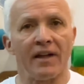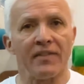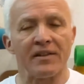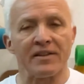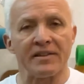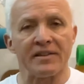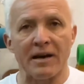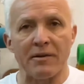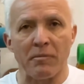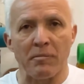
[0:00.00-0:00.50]
think
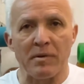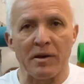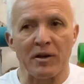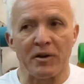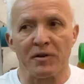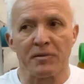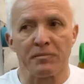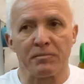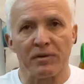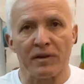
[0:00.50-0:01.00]
that would be a
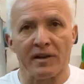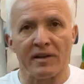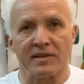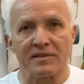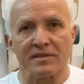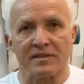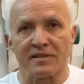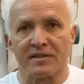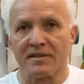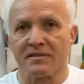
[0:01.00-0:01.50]
good
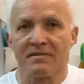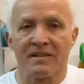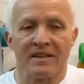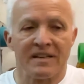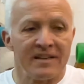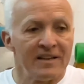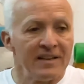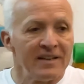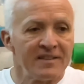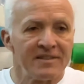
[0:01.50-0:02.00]
place. And then
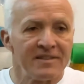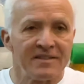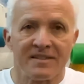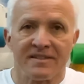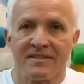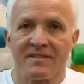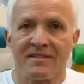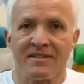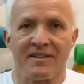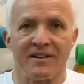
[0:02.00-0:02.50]

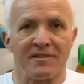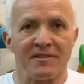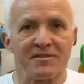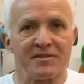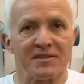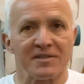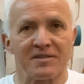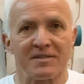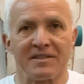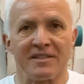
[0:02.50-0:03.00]
you know,
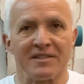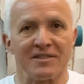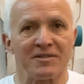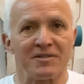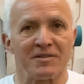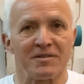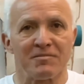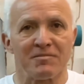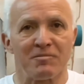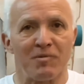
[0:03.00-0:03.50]
just get
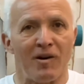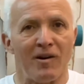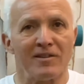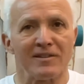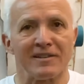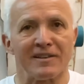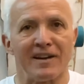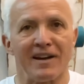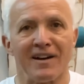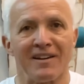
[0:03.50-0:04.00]
your
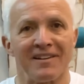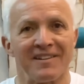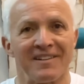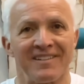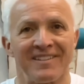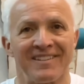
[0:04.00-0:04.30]
wallet out.